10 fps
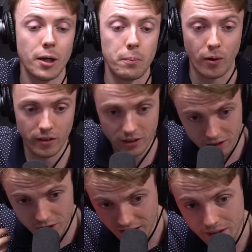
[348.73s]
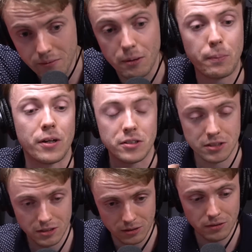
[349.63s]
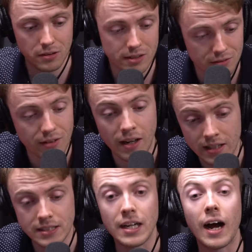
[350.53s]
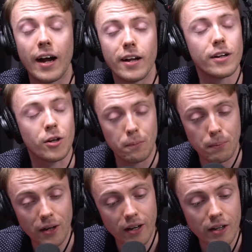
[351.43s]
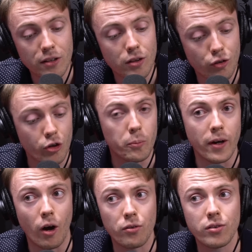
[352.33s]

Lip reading: but genuinely because of a lazy eye, it completely threw me off.